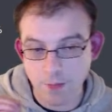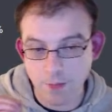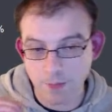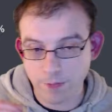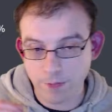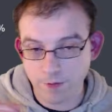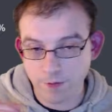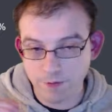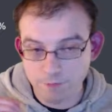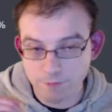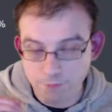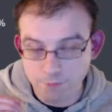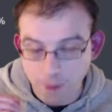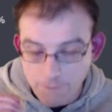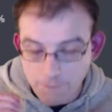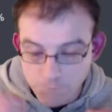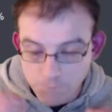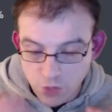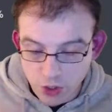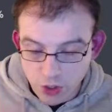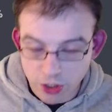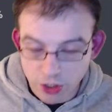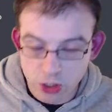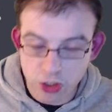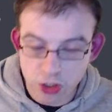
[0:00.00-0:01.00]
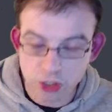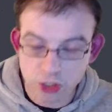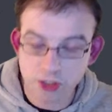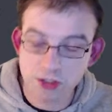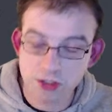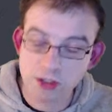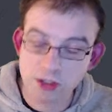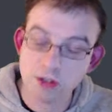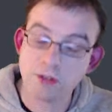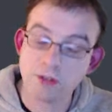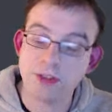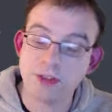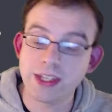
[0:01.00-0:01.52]
versions
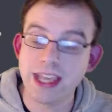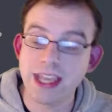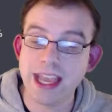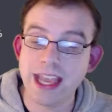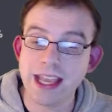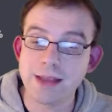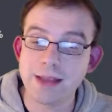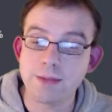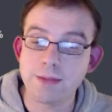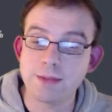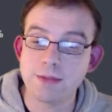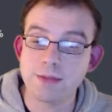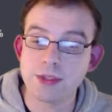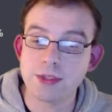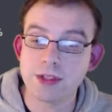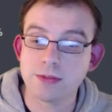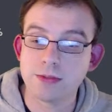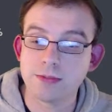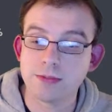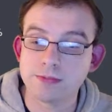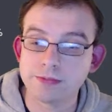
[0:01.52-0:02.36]
of the games.